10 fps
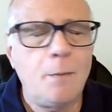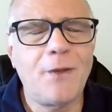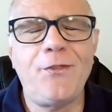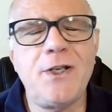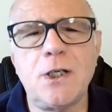
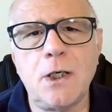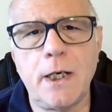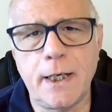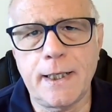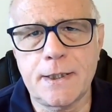But things are
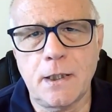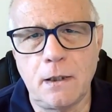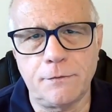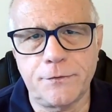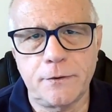not going to get
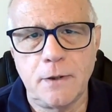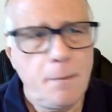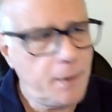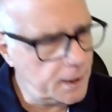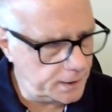solved
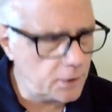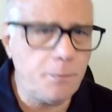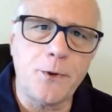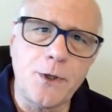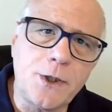because the
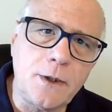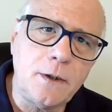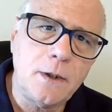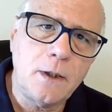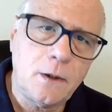other
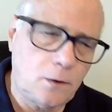person